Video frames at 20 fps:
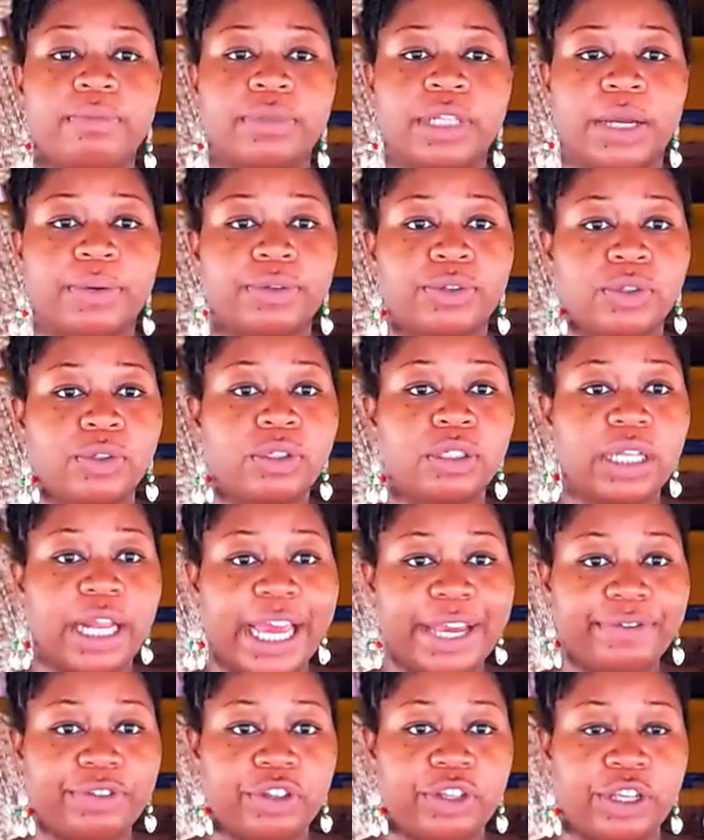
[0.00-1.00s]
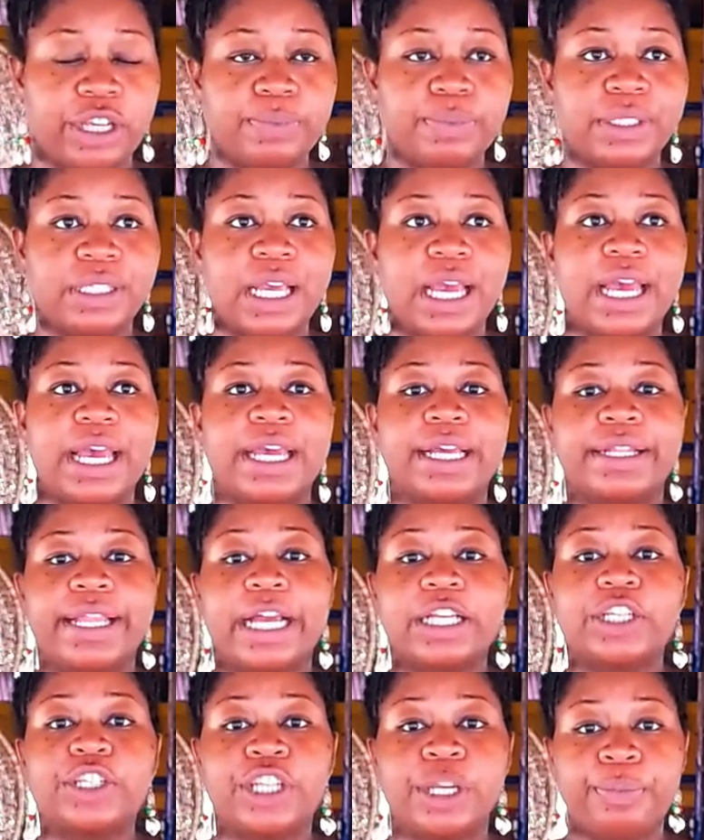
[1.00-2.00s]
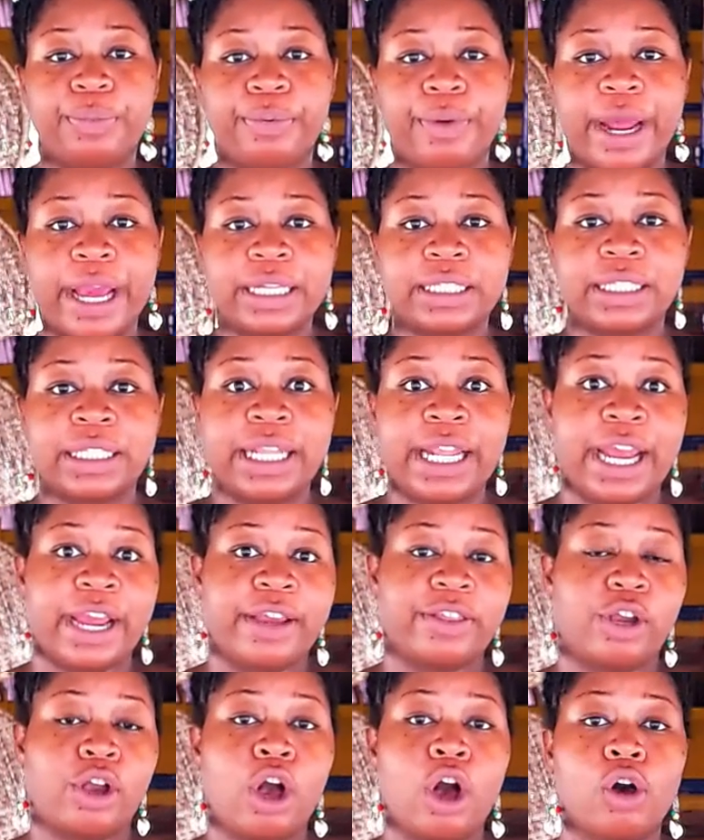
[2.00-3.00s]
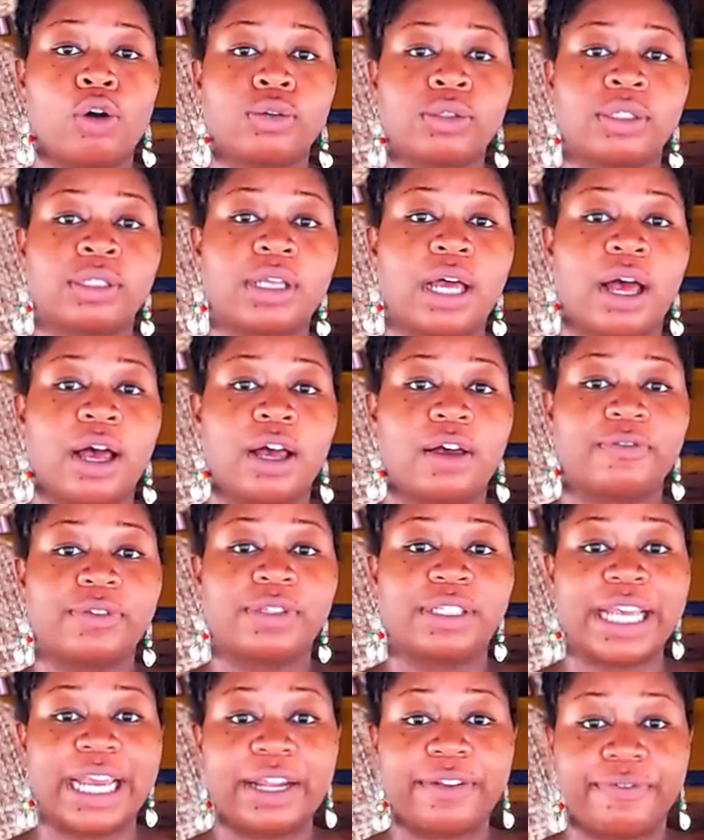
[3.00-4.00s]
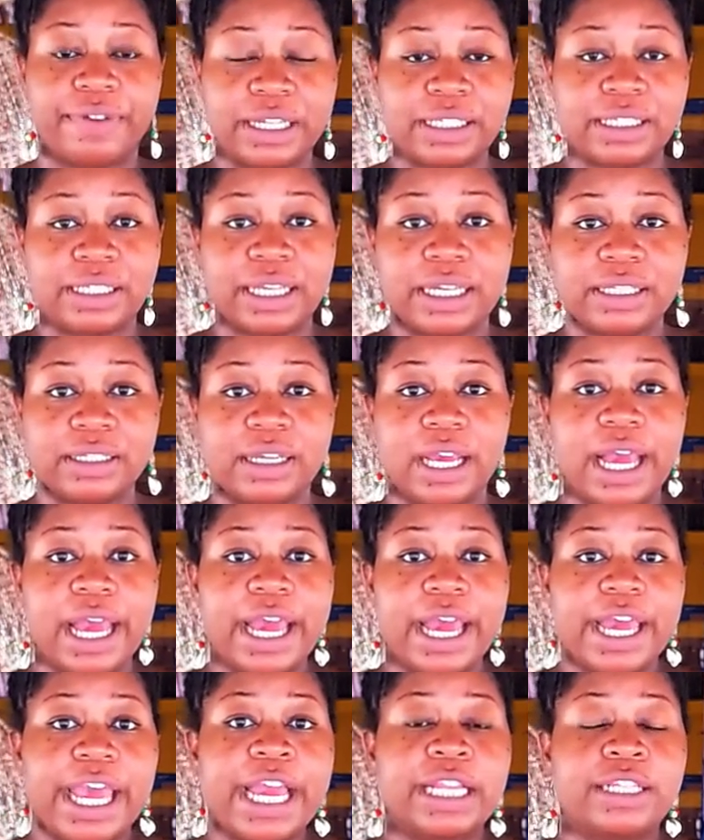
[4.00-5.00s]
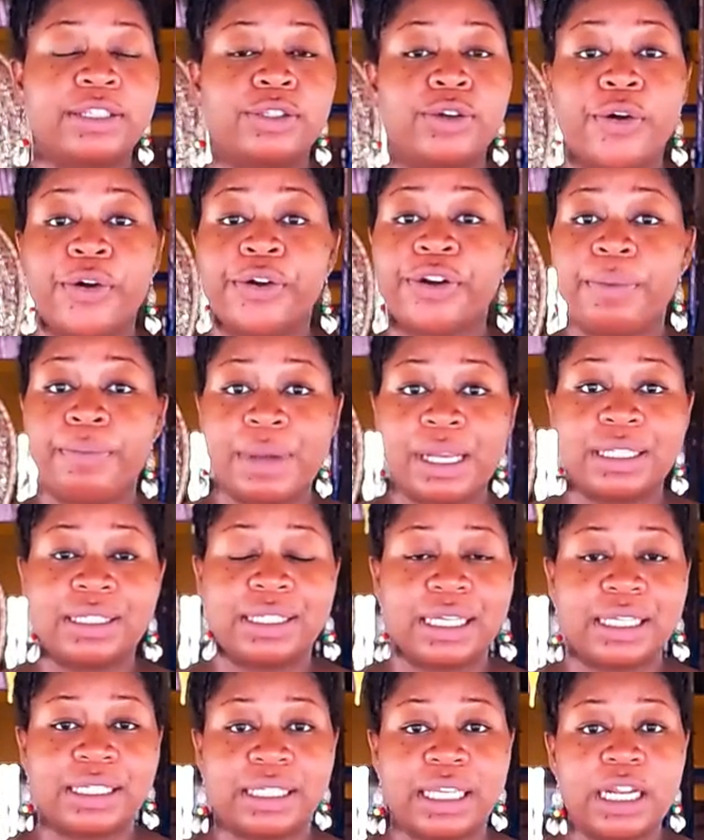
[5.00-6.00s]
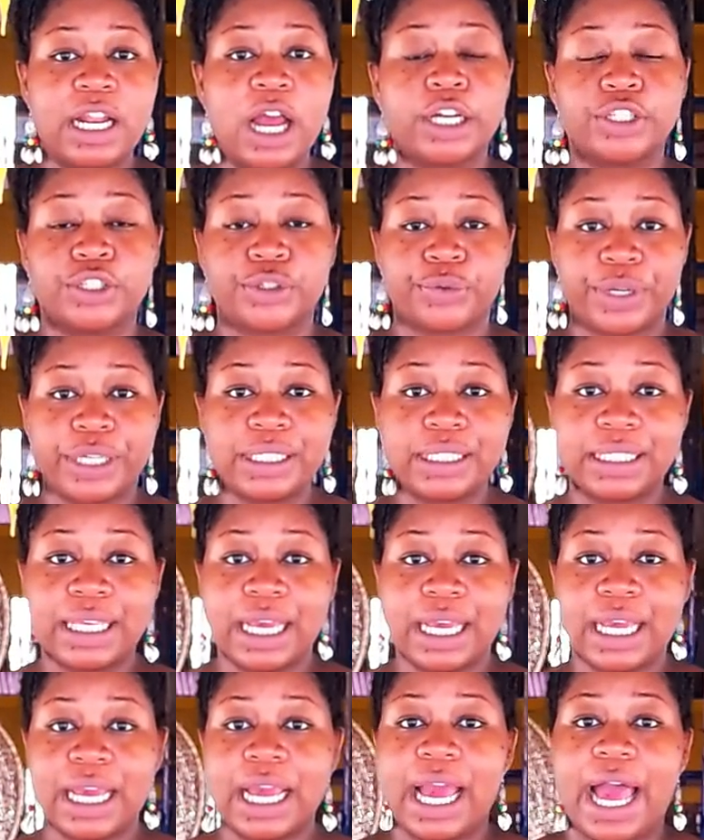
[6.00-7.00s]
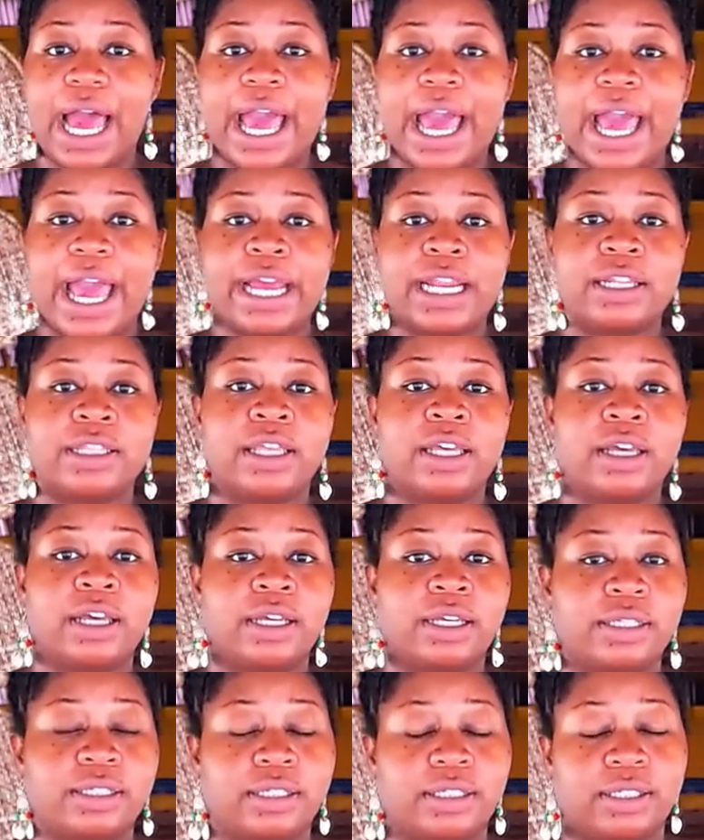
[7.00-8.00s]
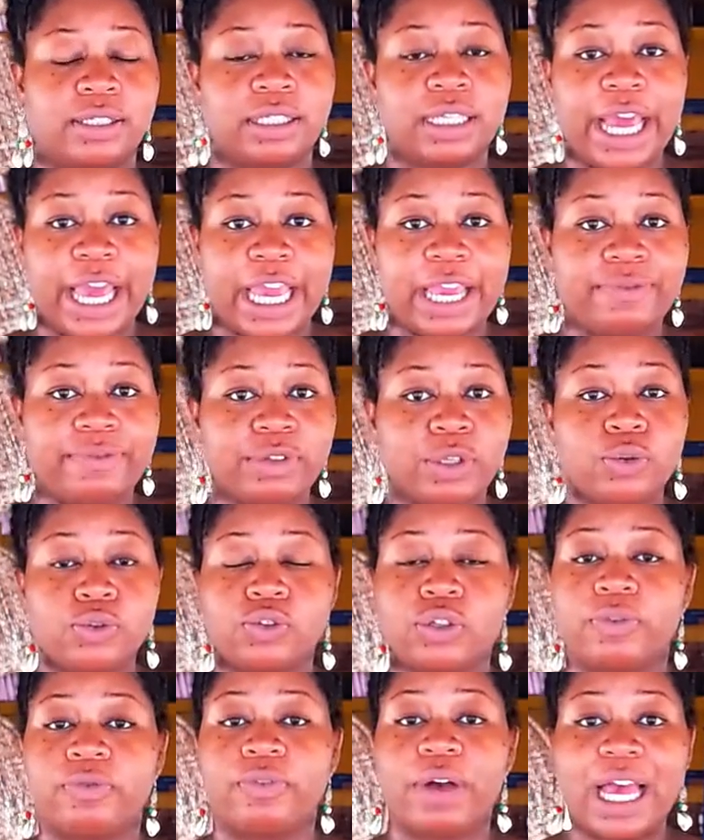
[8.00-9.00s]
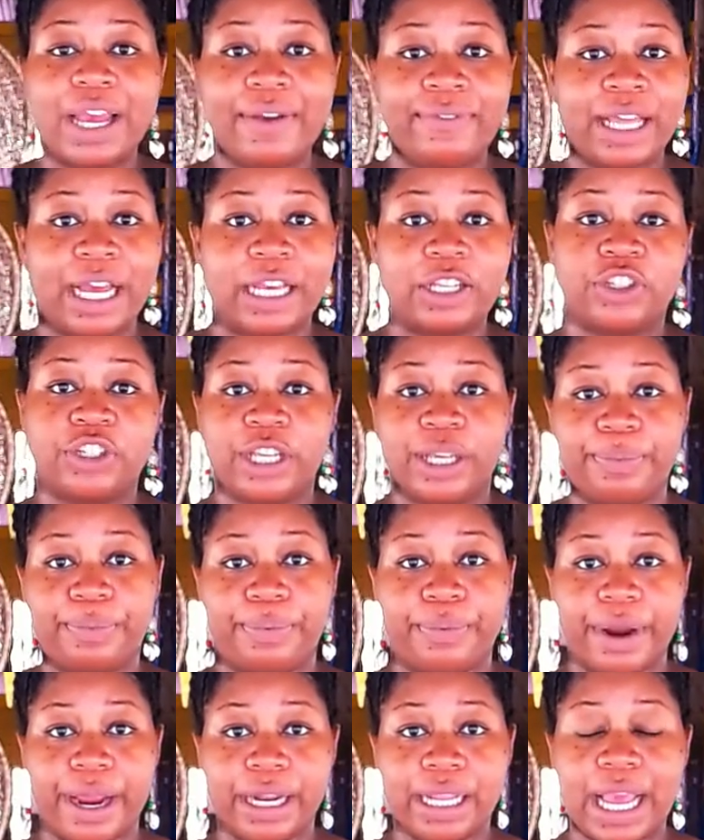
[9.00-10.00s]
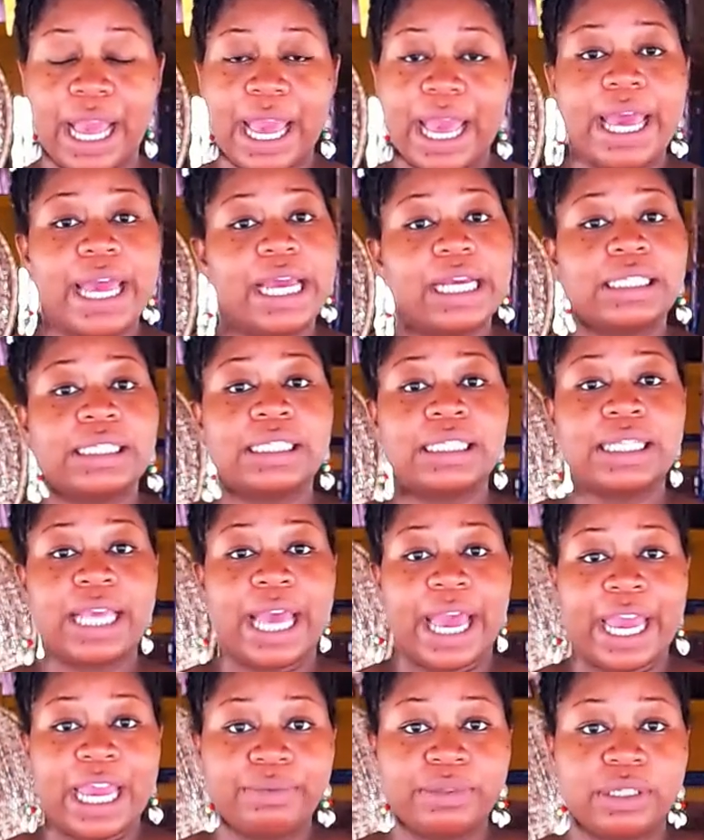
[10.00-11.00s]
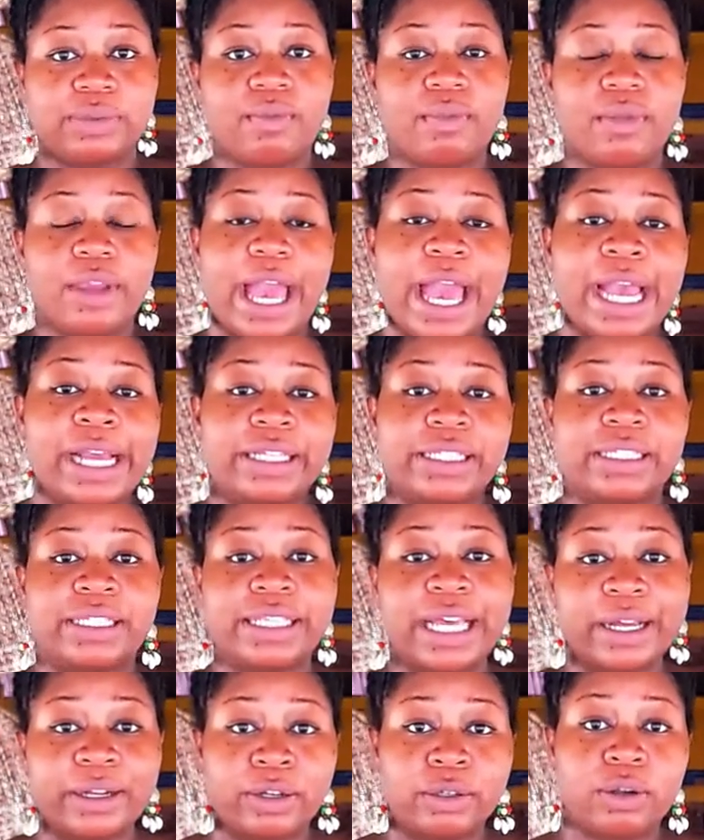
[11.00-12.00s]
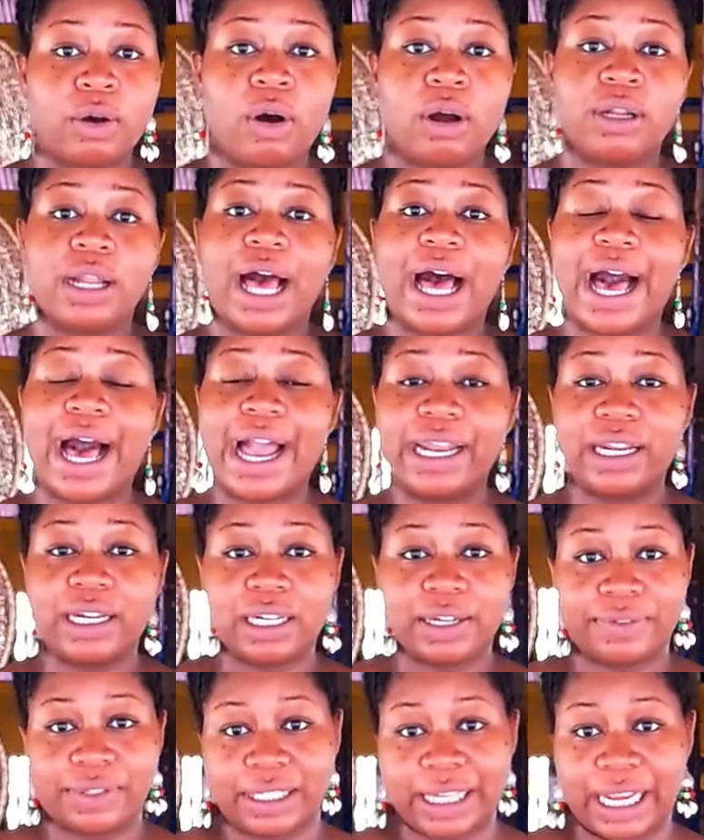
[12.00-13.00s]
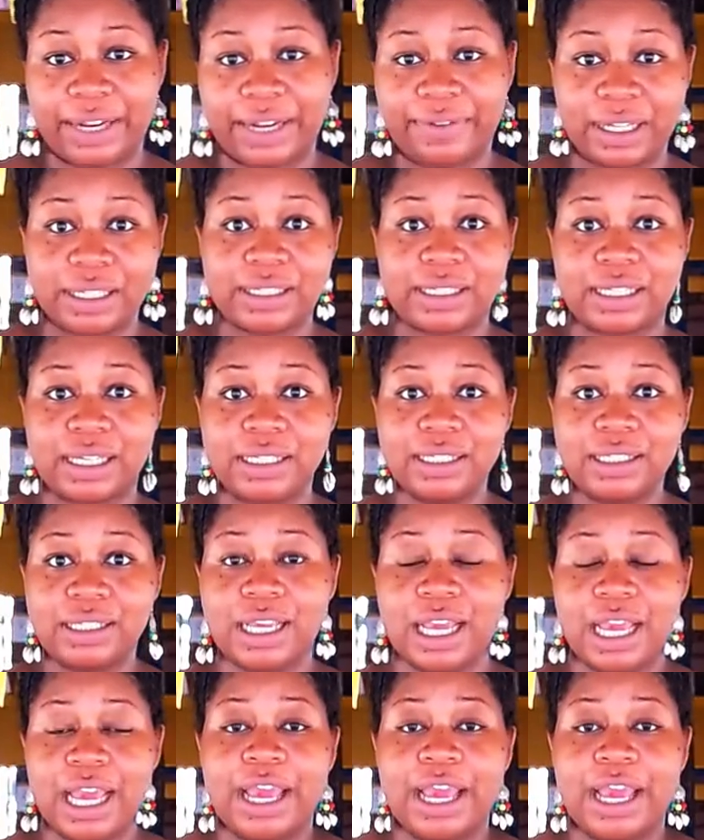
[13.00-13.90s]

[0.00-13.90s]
there were two slave ships that shipwrecked near the coast of St. Vincent in during the mid 1600s and the slaves who survived that shipwreck escaped and settled on the island of St. Vincent.